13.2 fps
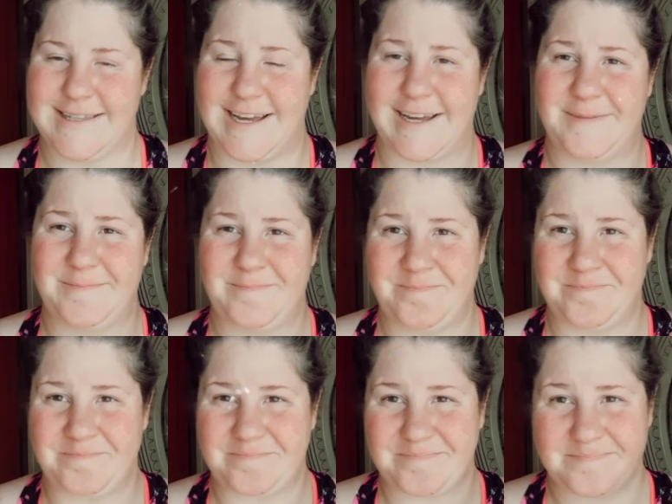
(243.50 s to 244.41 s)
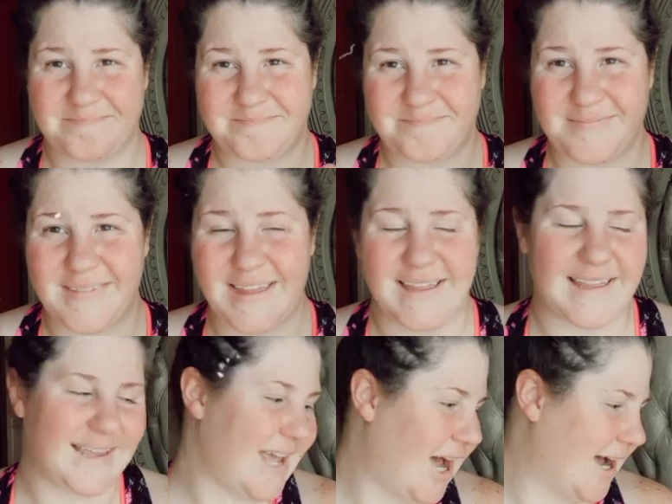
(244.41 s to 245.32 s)
So
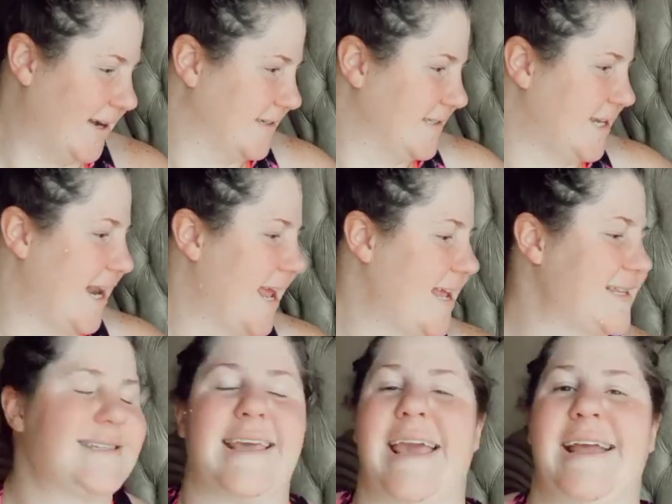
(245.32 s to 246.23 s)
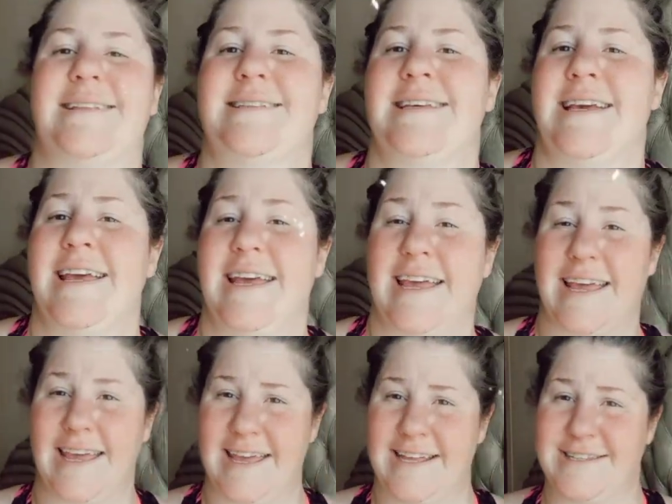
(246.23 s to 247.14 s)
yeah, so let's get
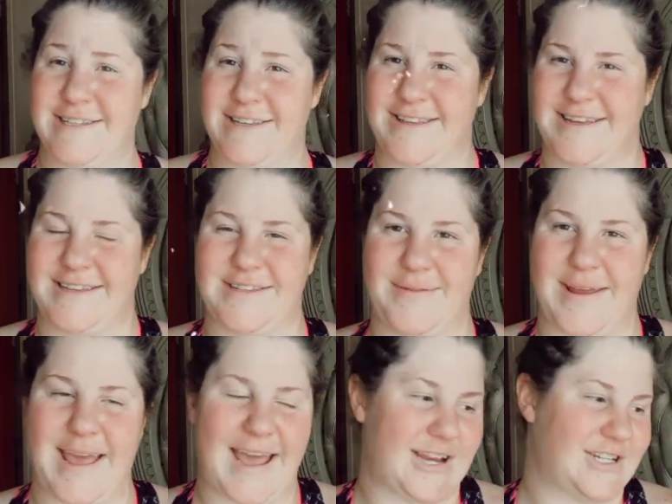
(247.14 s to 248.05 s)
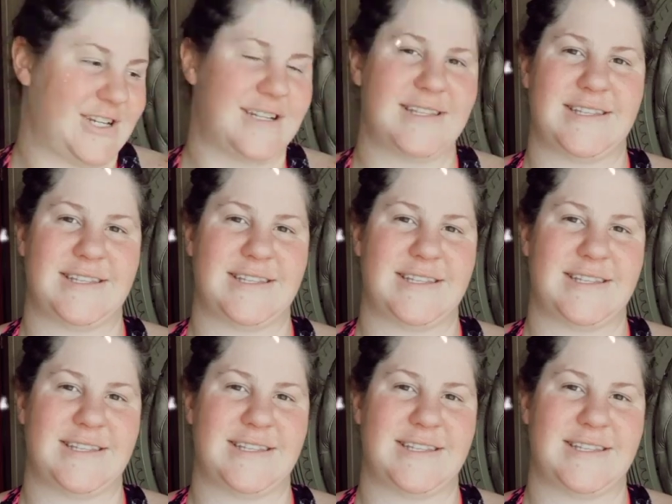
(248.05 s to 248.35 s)
into this reaction.